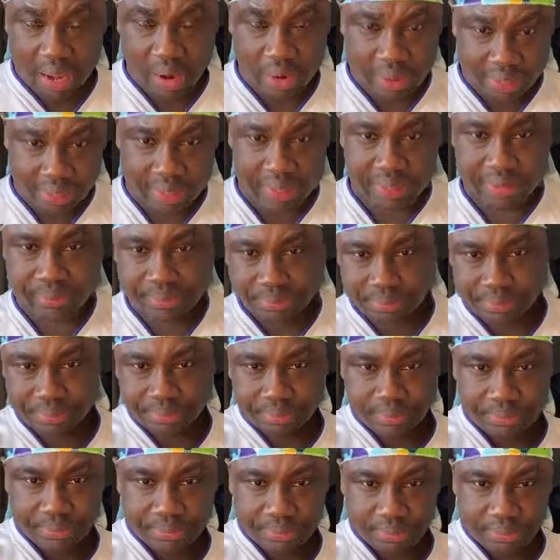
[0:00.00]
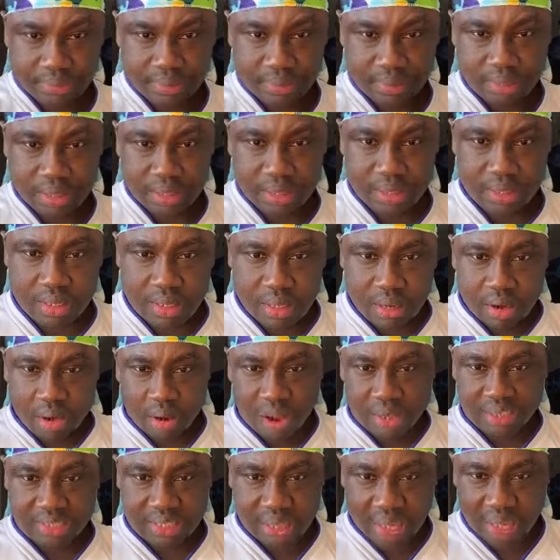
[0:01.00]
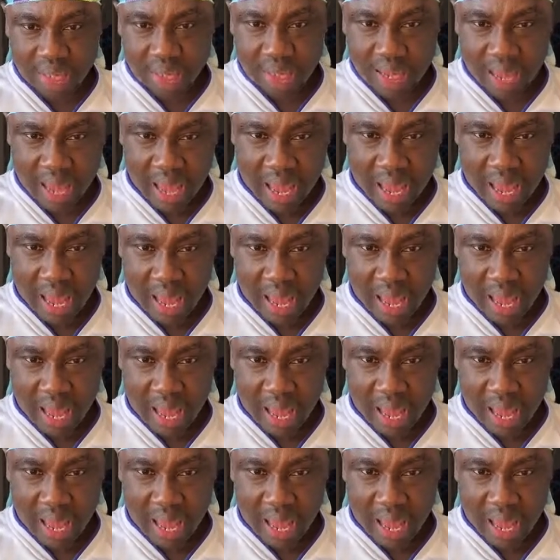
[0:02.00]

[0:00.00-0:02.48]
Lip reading: okay o say